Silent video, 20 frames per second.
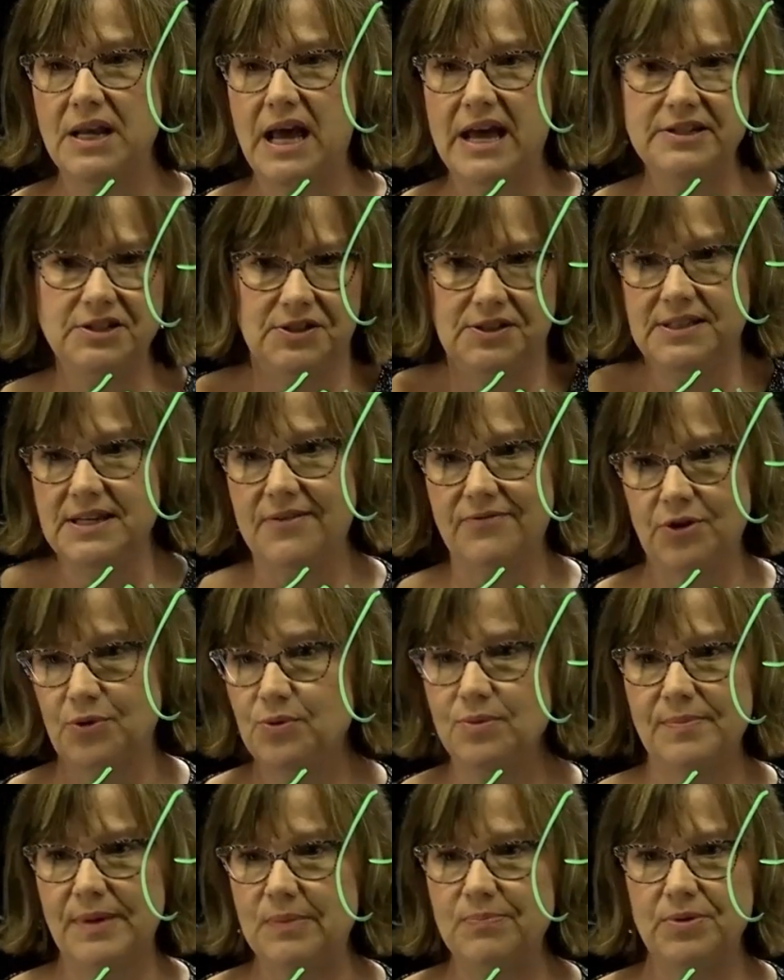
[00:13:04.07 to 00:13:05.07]
just never
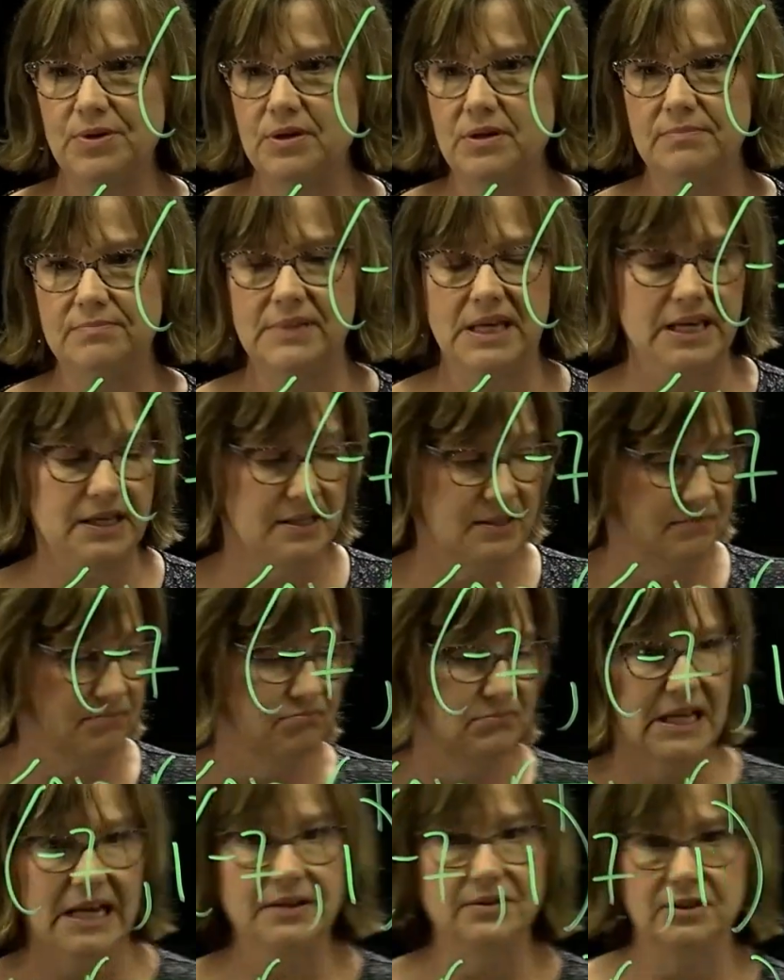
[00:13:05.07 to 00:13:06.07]
remember them,
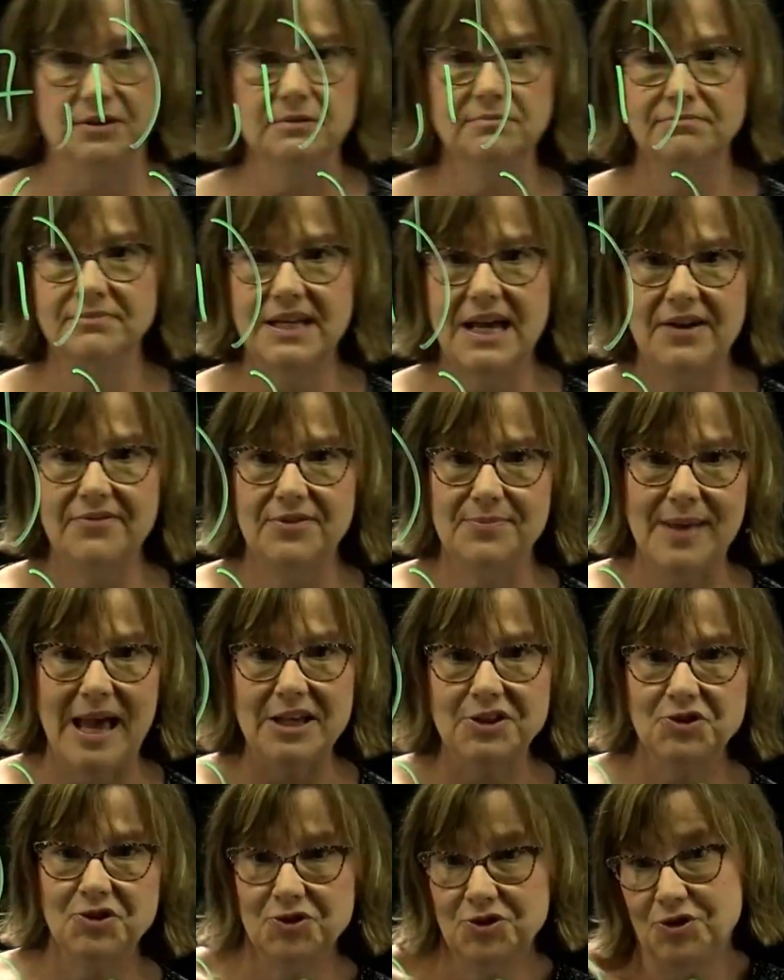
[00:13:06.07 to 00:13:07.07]
and I don't know, I have a
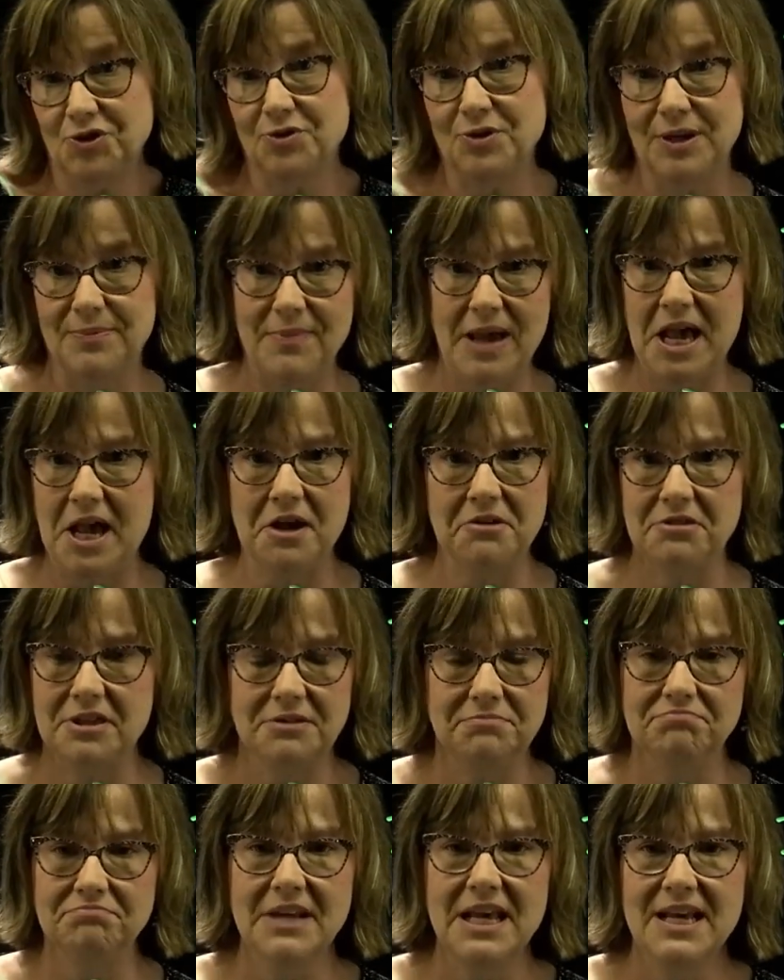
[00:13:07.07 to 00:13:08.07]
master's degree in math
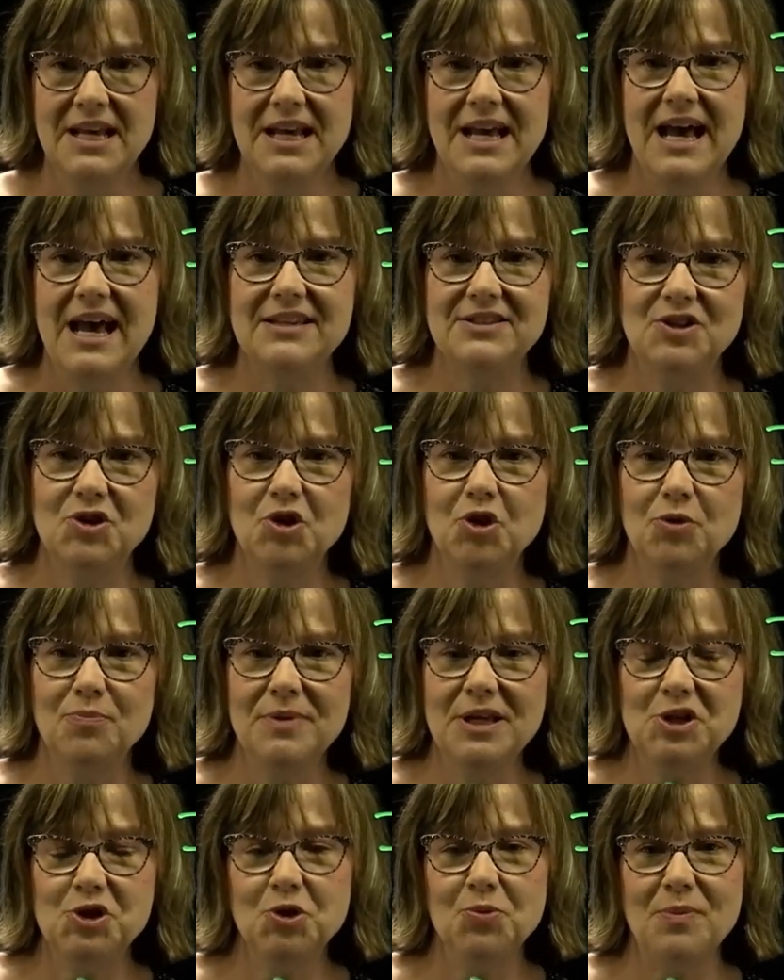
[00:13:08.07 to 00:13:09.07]
and hasn't hurt
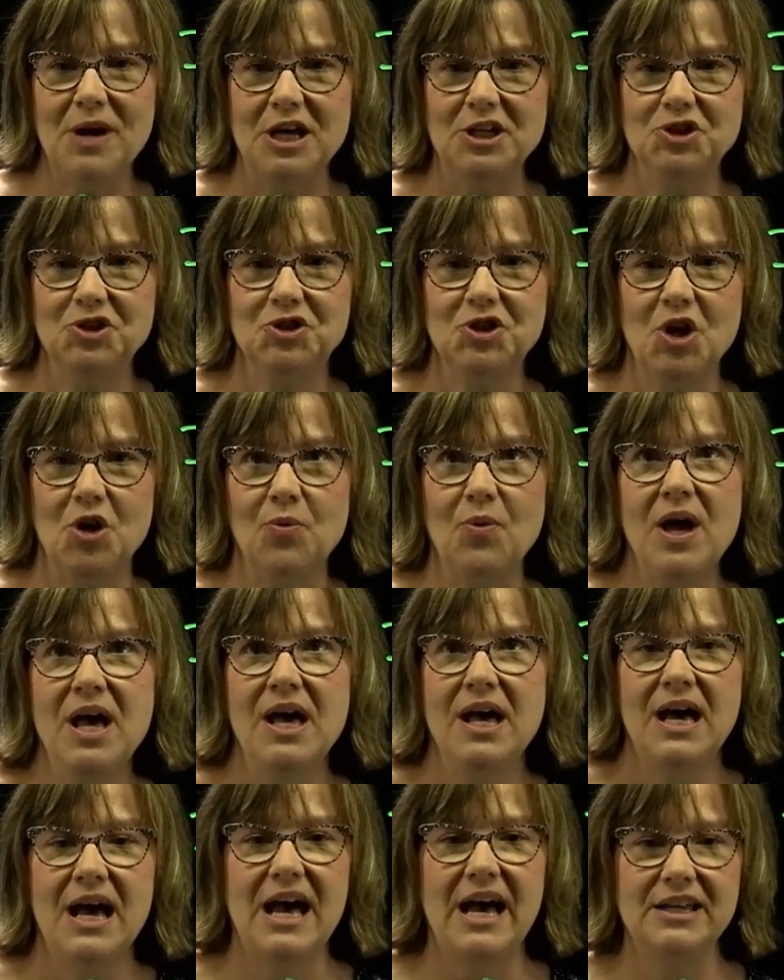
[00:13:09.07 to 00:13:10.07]
me too much. So
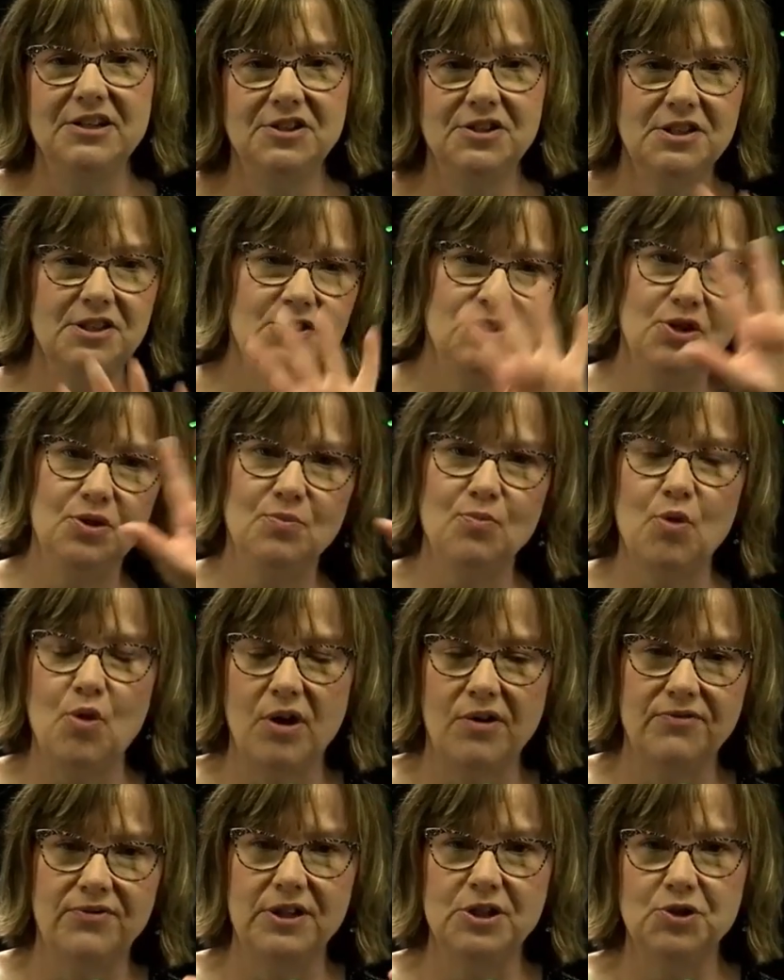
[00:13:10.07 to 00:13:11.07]
I just do more
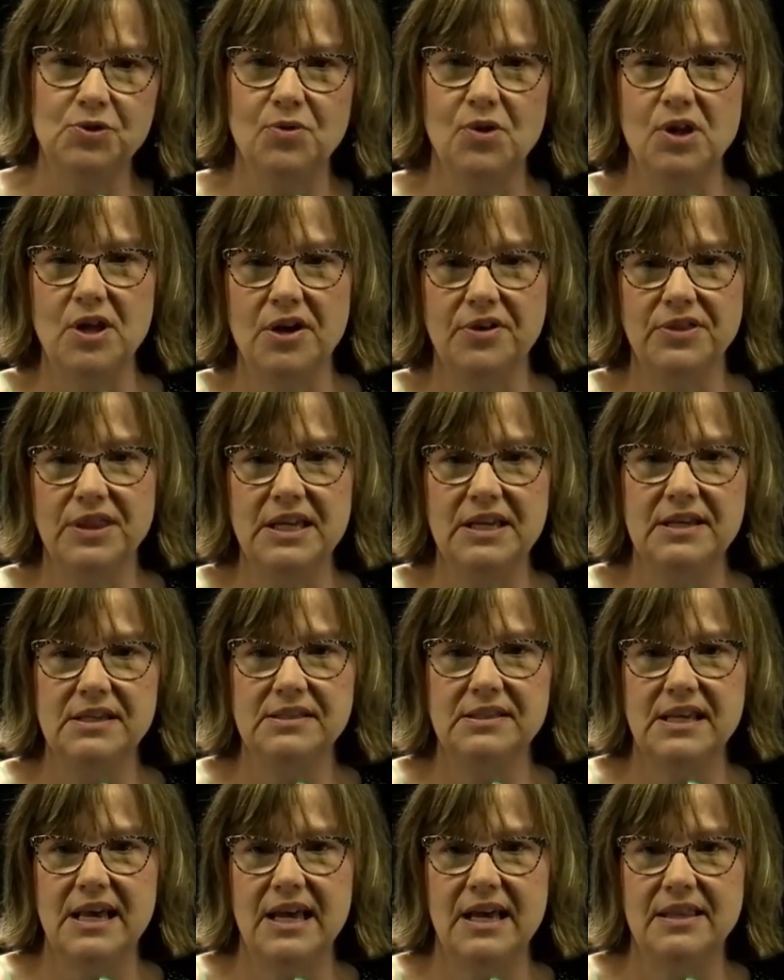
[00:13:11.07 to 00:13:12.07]
visual on
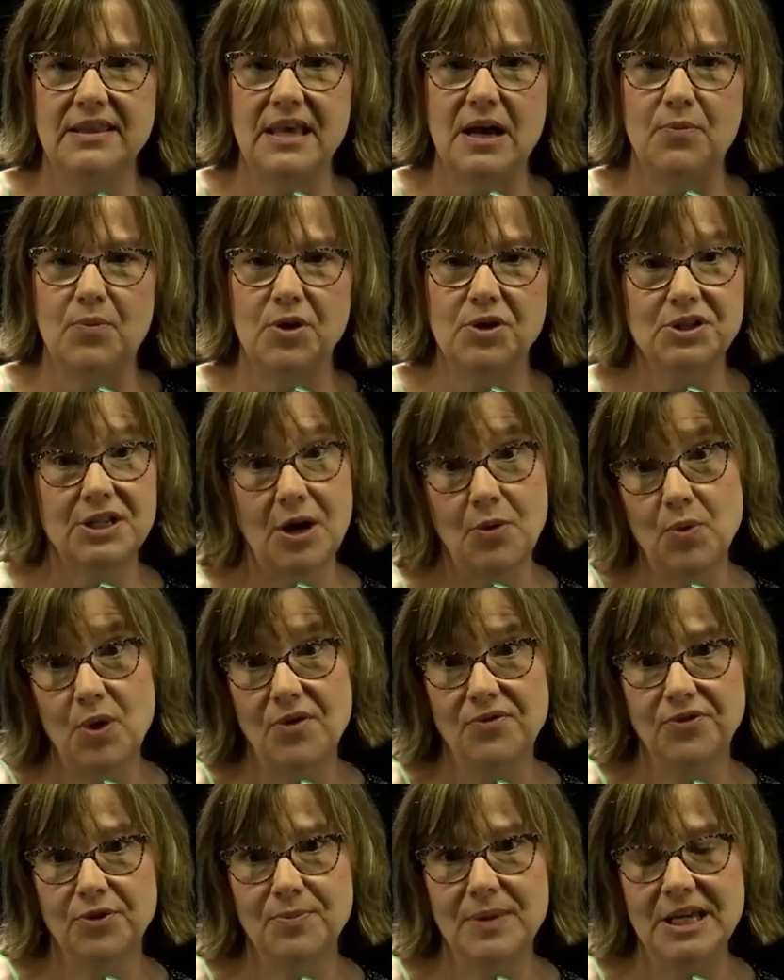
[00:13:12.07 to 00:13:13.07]
these, and that works out well
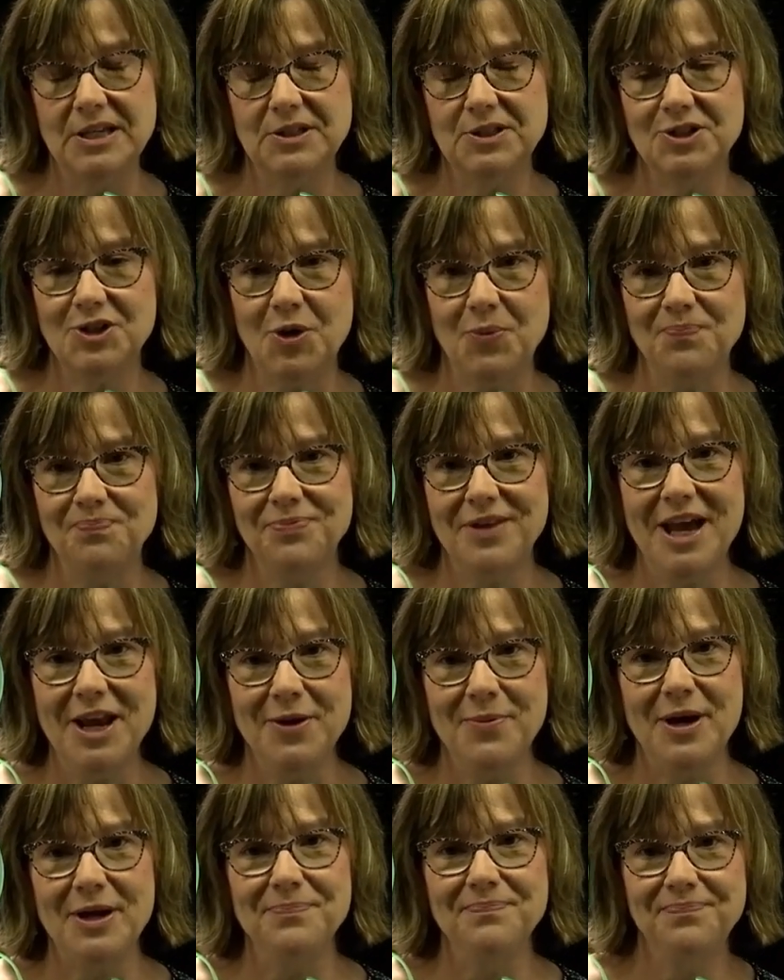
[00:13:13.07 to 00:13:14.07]
for me. So
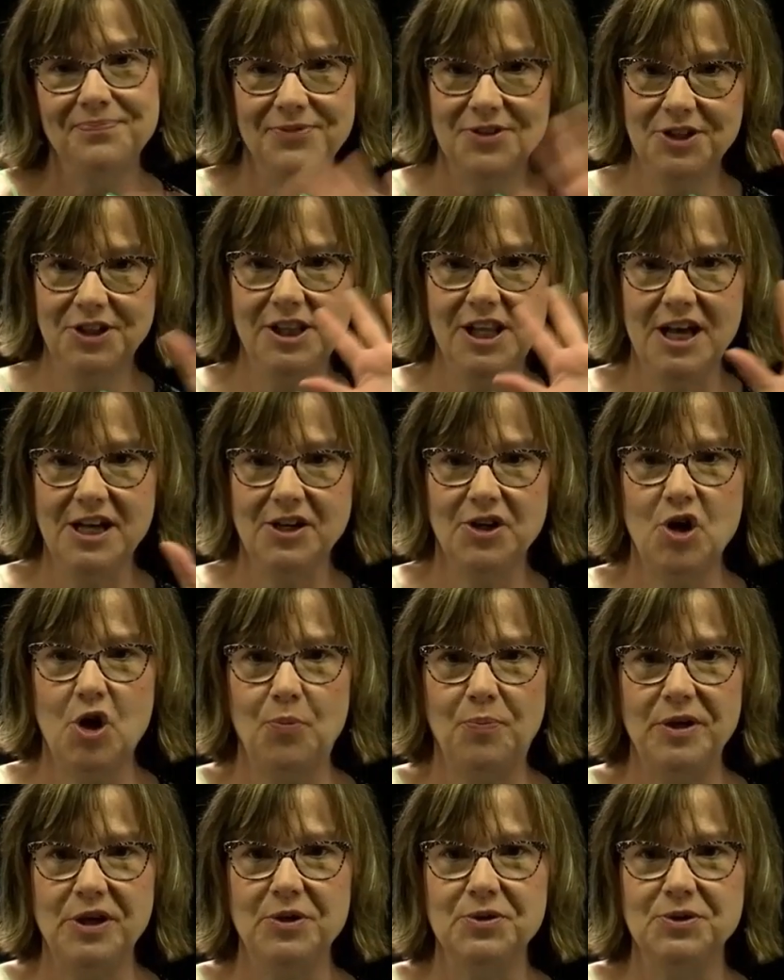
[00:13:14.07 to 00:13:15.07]
anyway, good luck. Hope
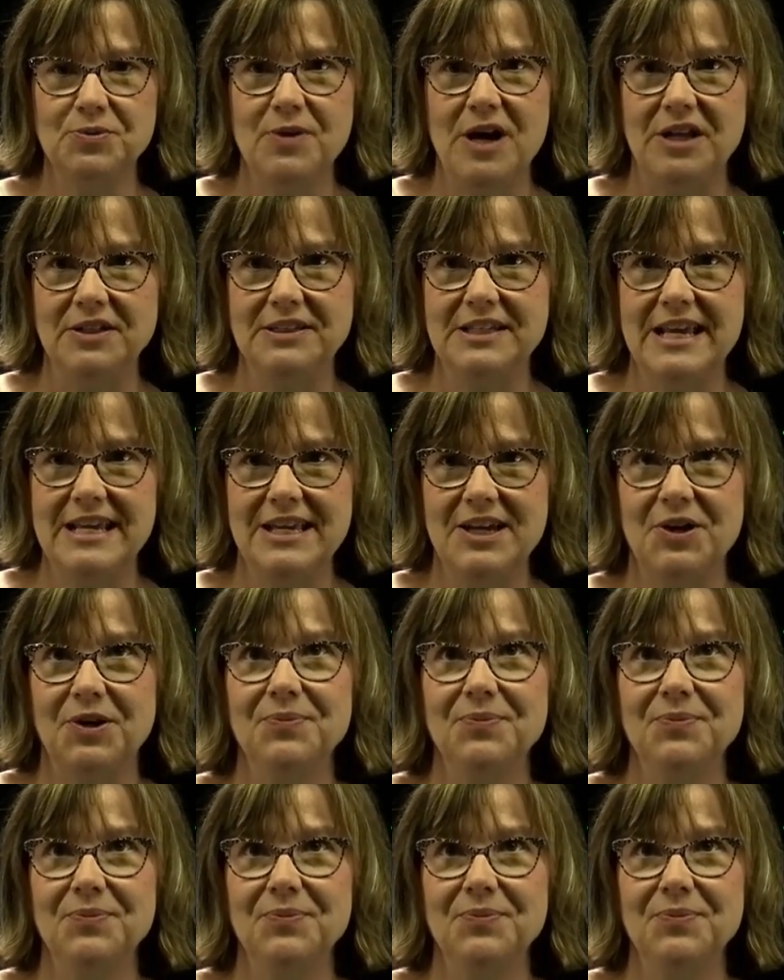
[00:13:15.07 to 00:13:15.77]
it goes well. Take care.